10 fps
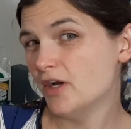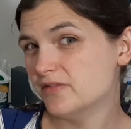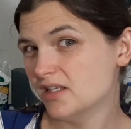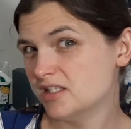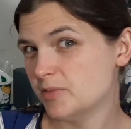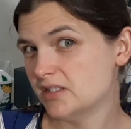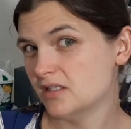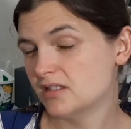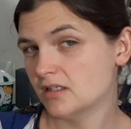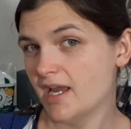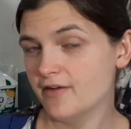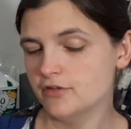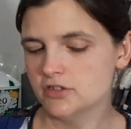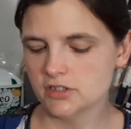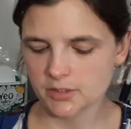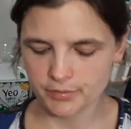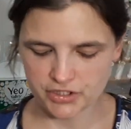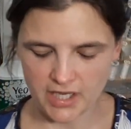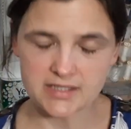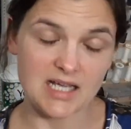centimetres, and I haven't double
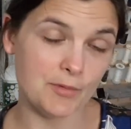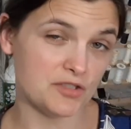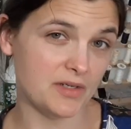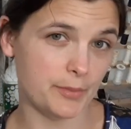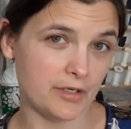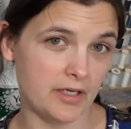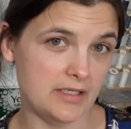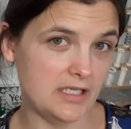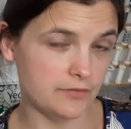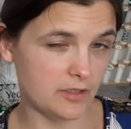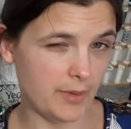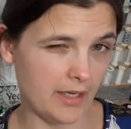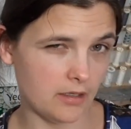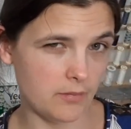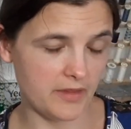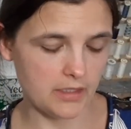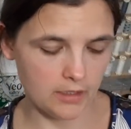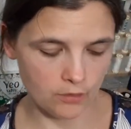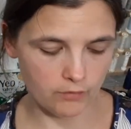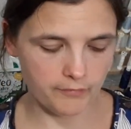checked how much fabric I need for the pattern I'm thinking
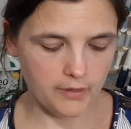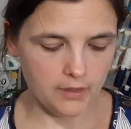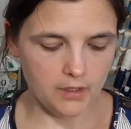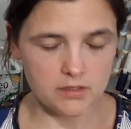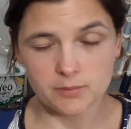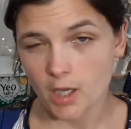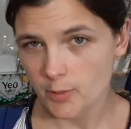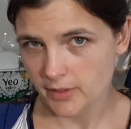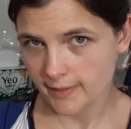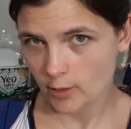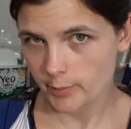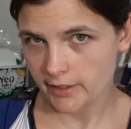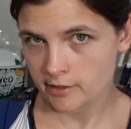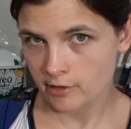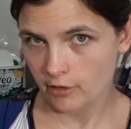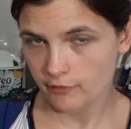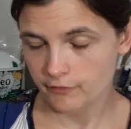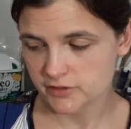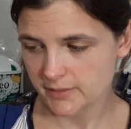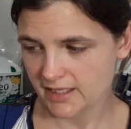of. So I'm hoping there'll be enough
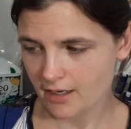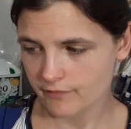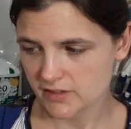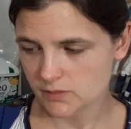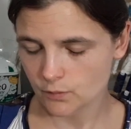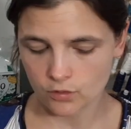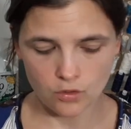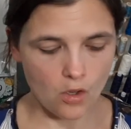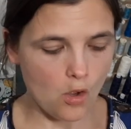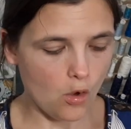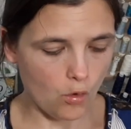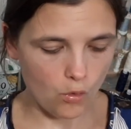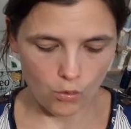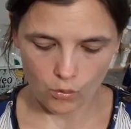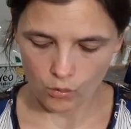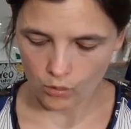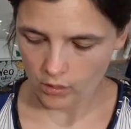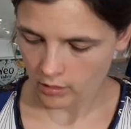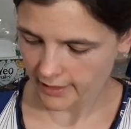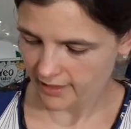to make it out of this one. Or
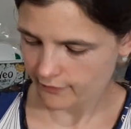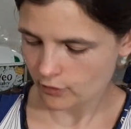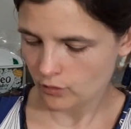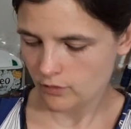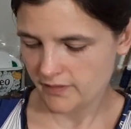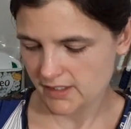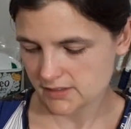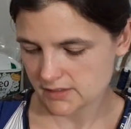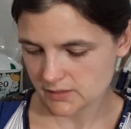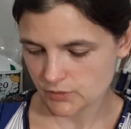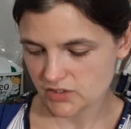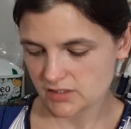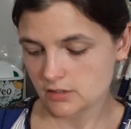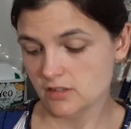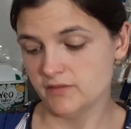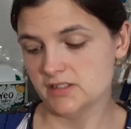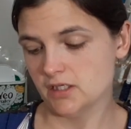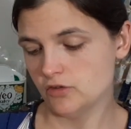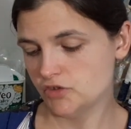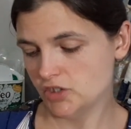I have got this, which is another
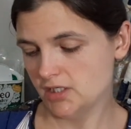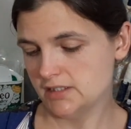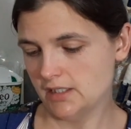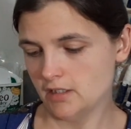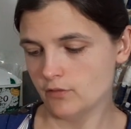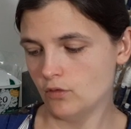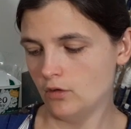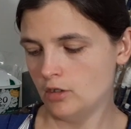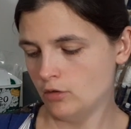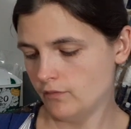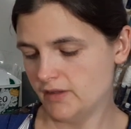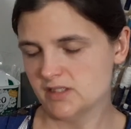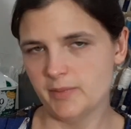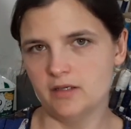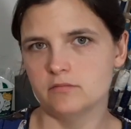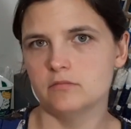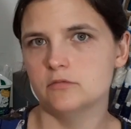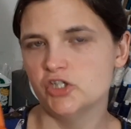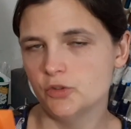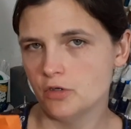viscose jersey, and I've got a lot of this, about
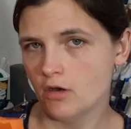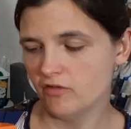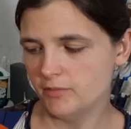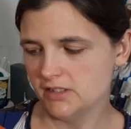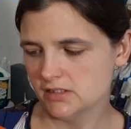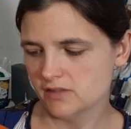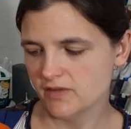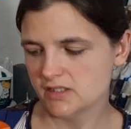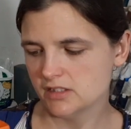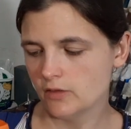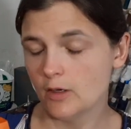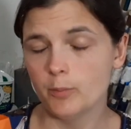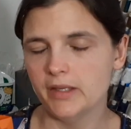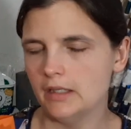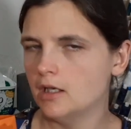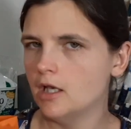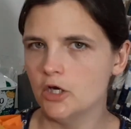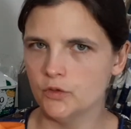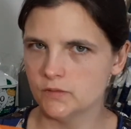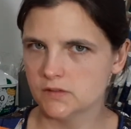2.5 metres of this. So there'll be
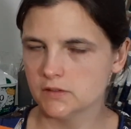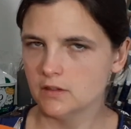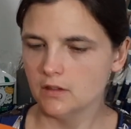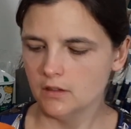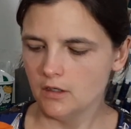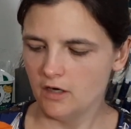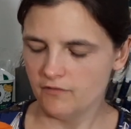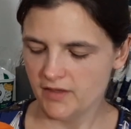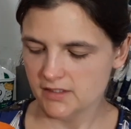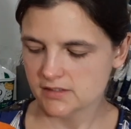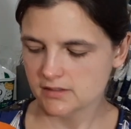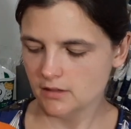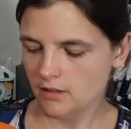loads of this,